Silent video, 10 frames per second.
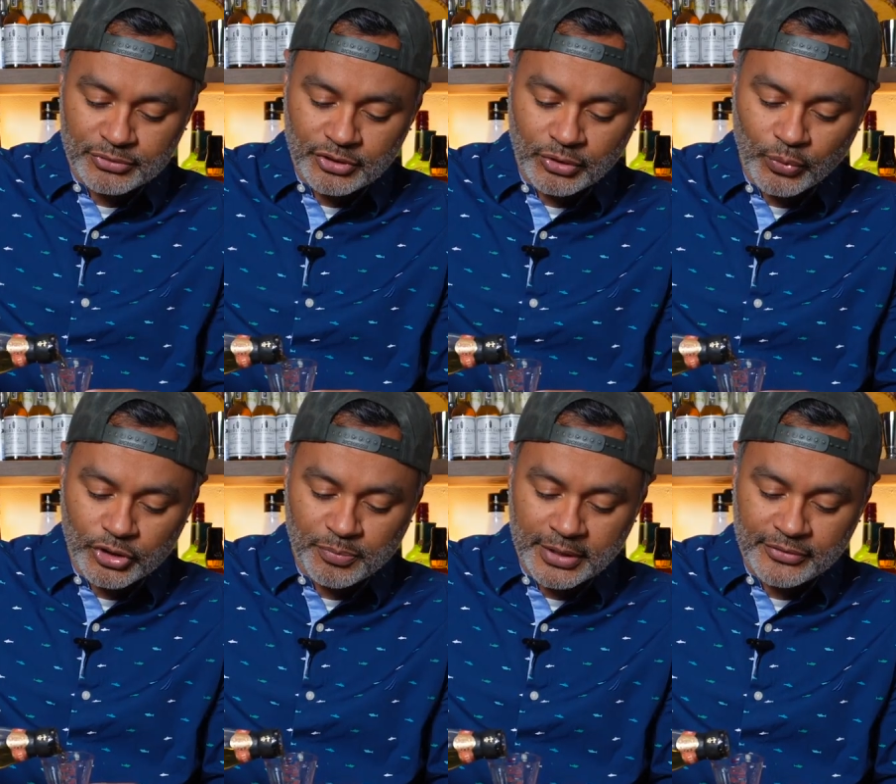works
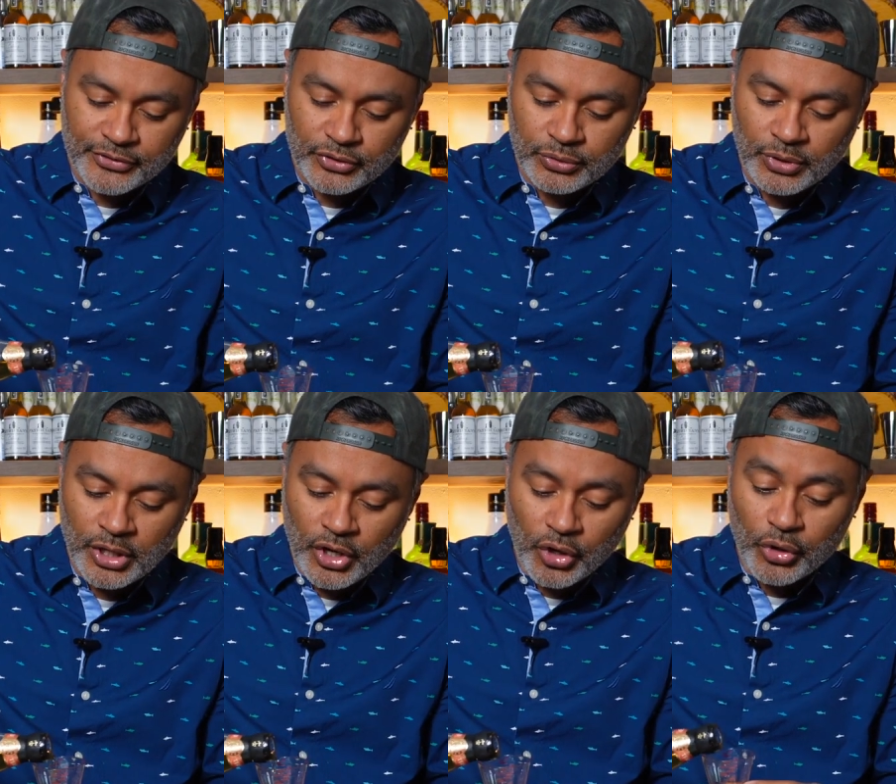best for you,
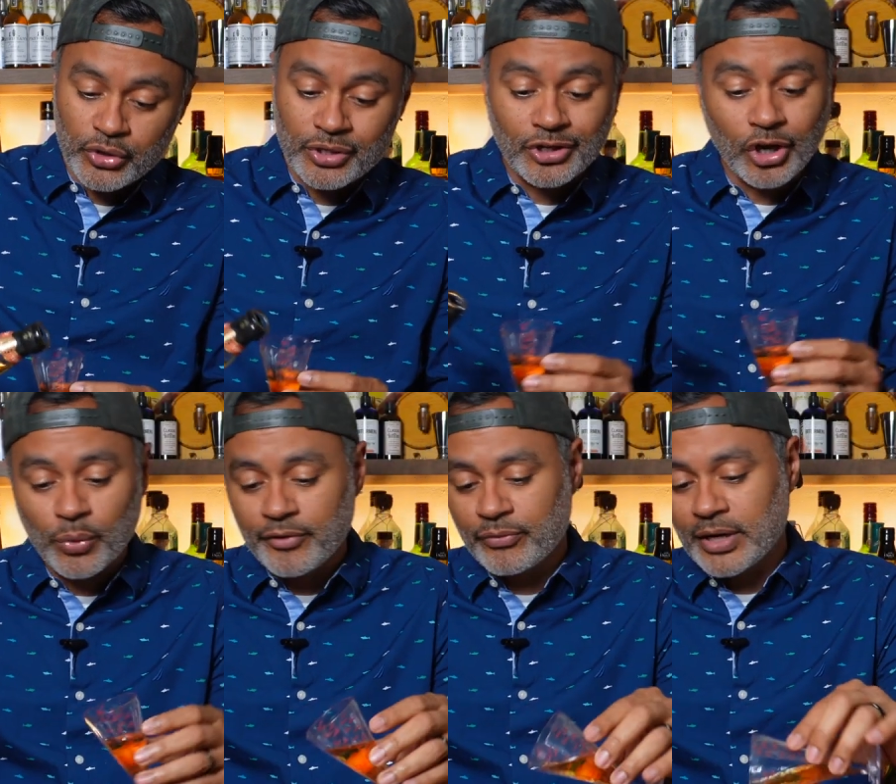or you can go
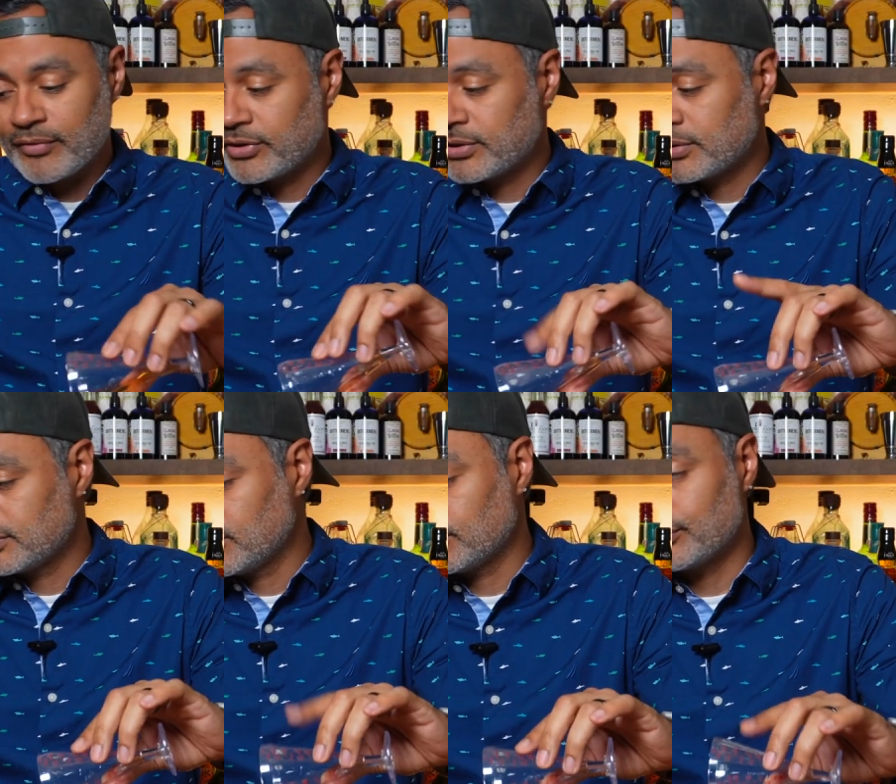with whatever you
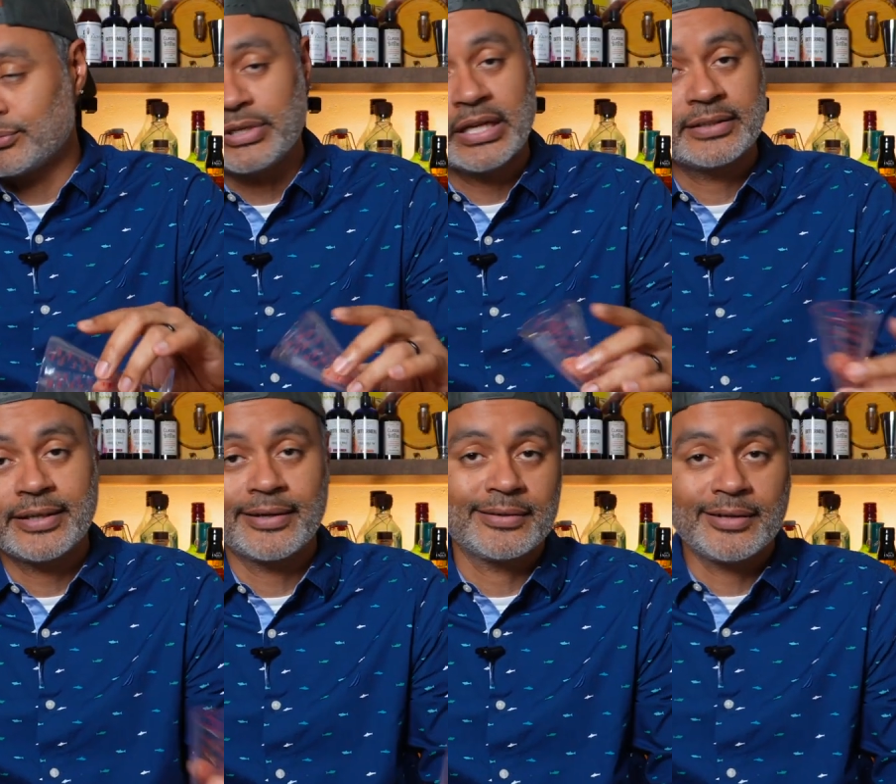read out
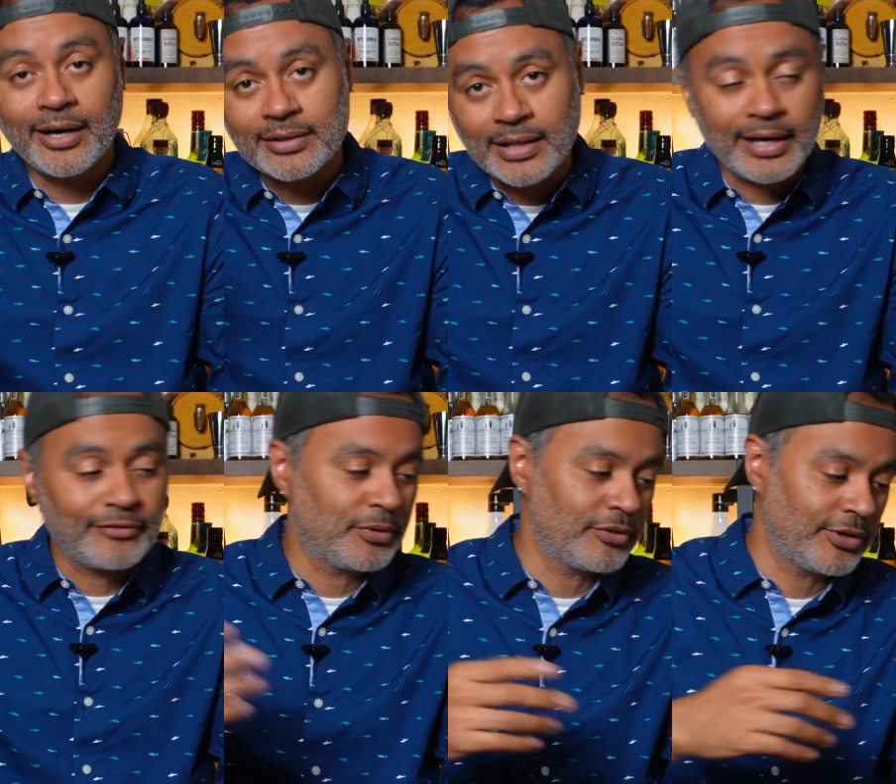there online
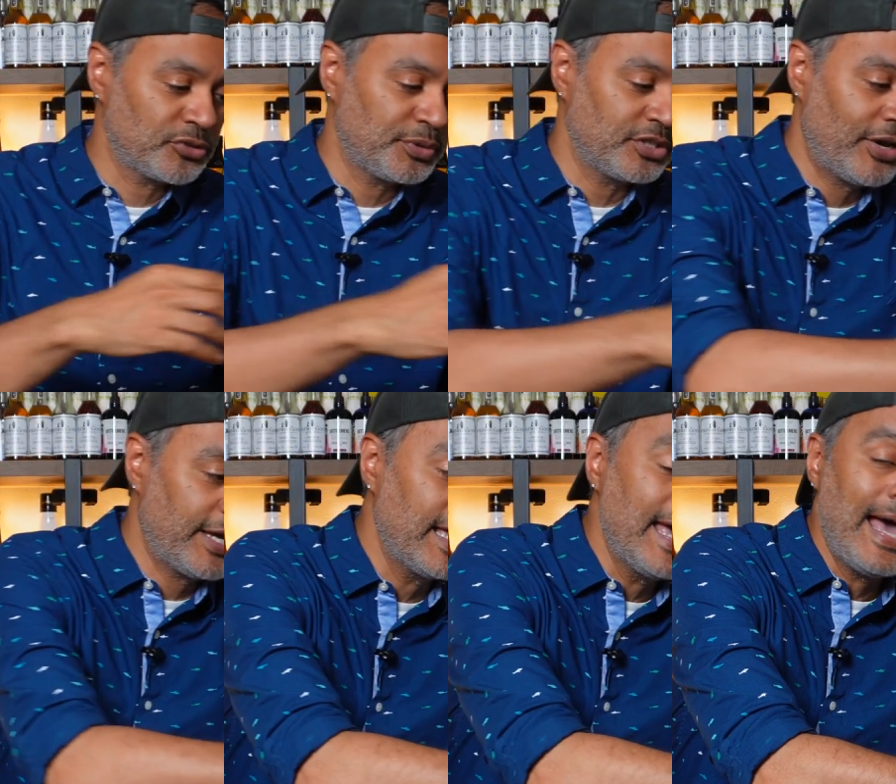for all the recipes, all
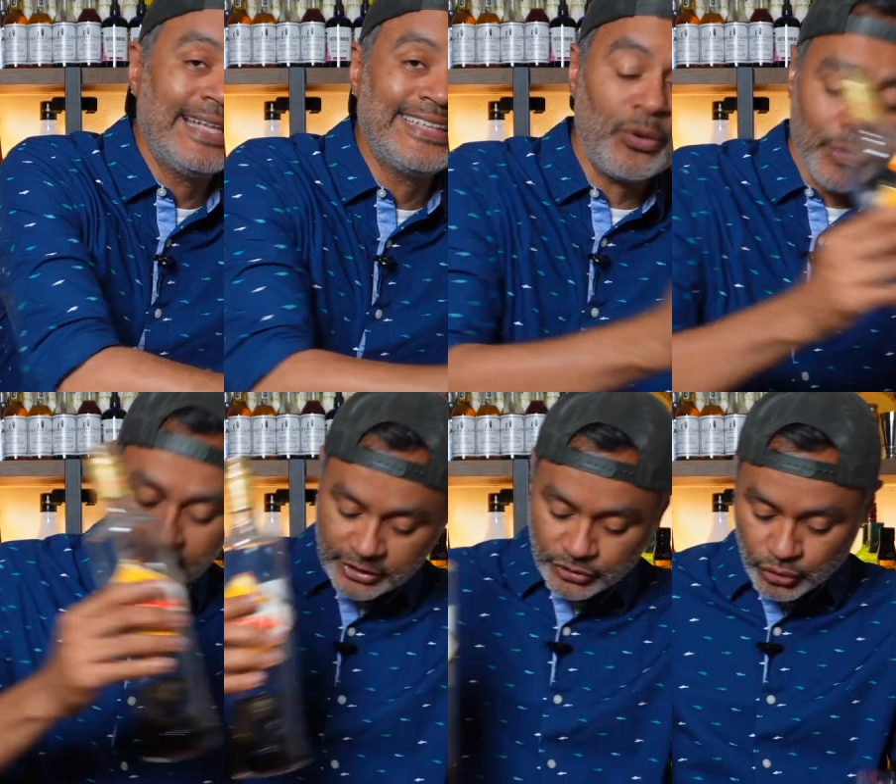right? And then we're
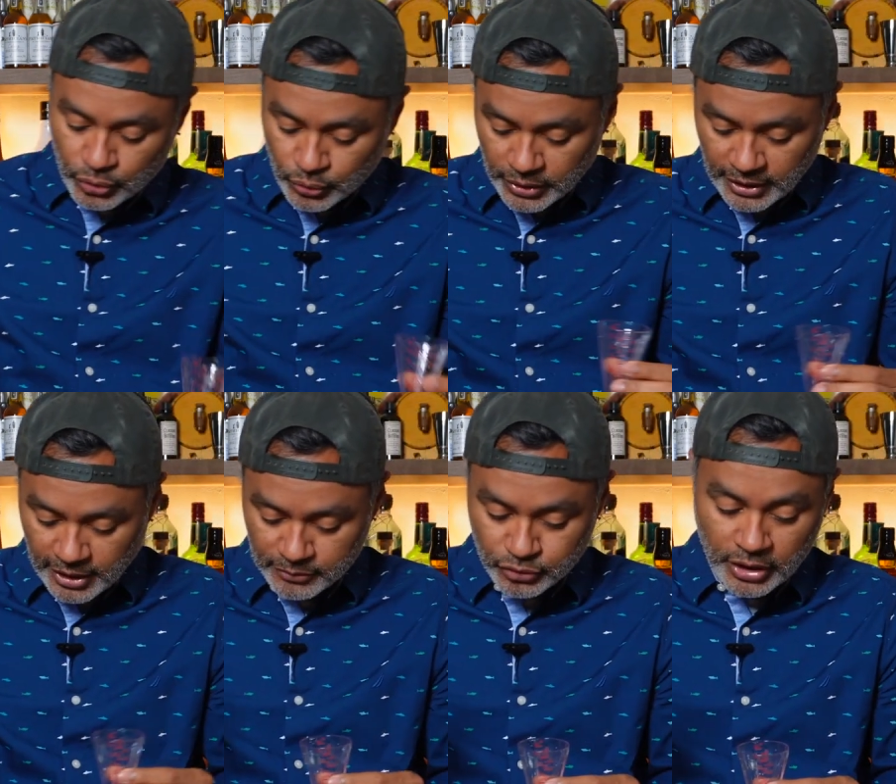gonna do
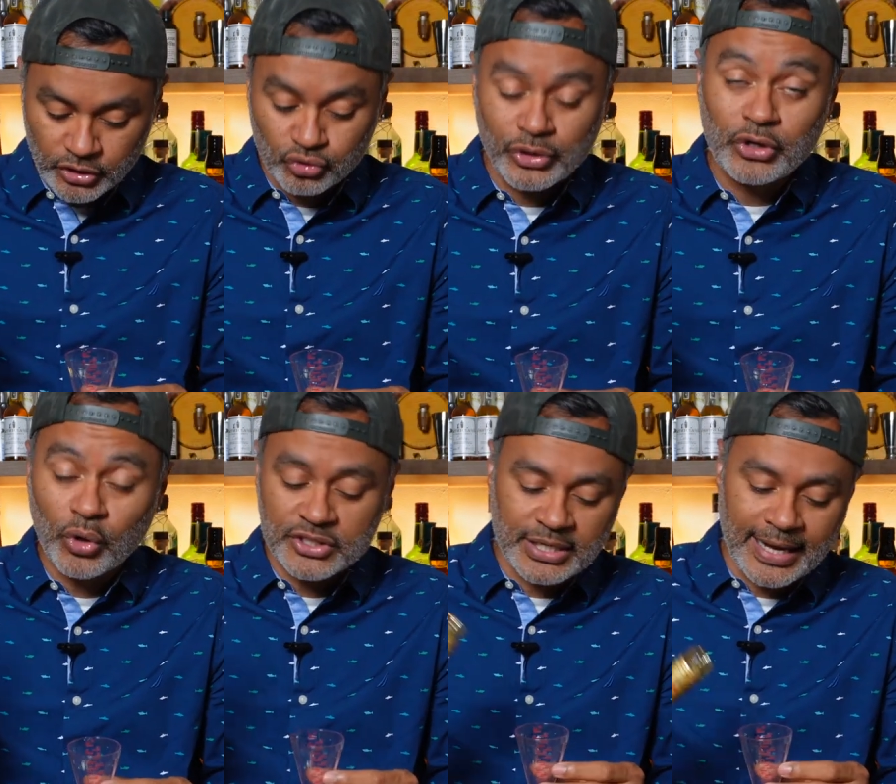a
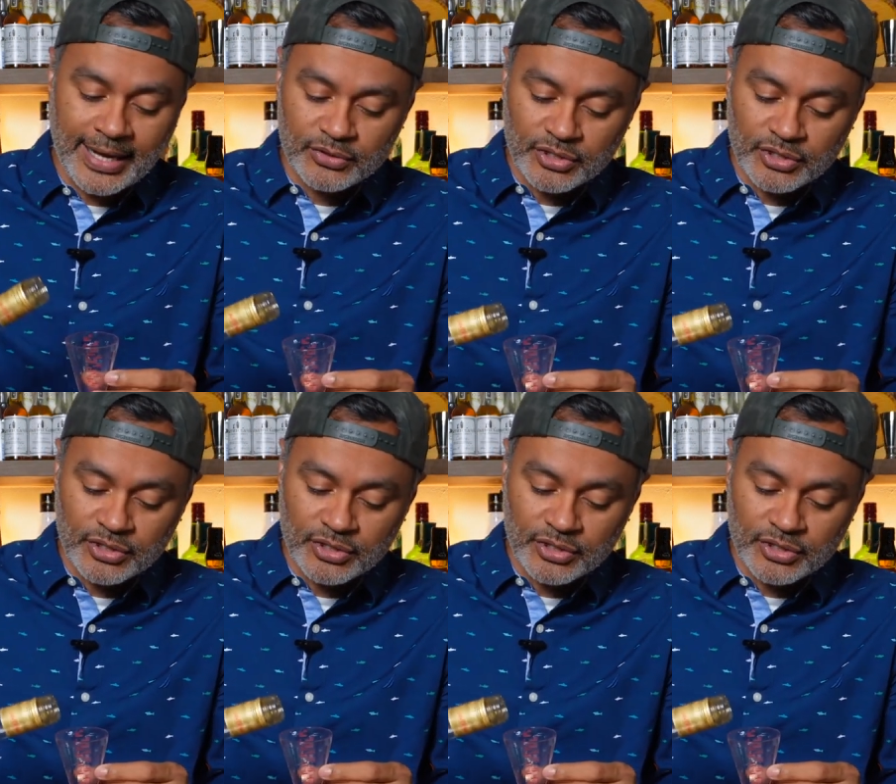3/4 ounce